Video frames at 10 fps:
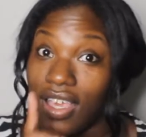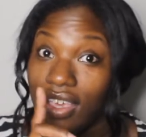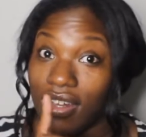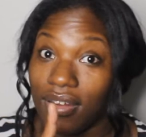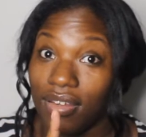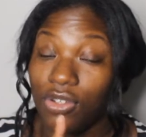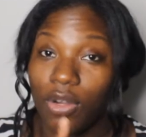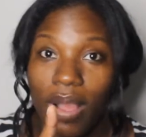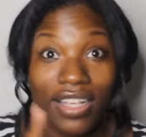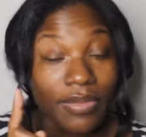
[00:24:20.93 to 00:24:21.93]
And, you
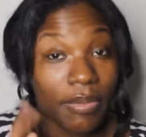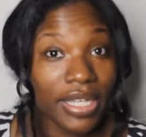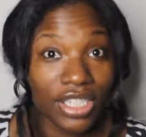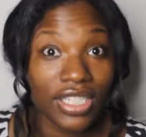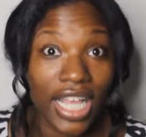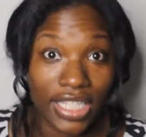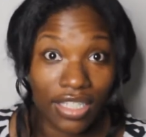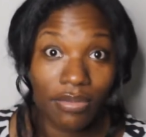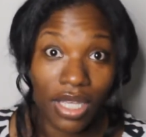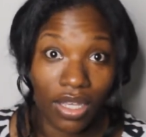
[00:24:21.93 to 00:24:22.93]
know, my husband mentioned that
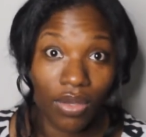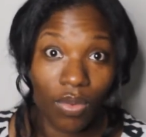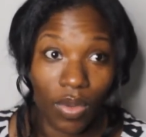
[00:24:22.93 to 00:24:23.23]
to me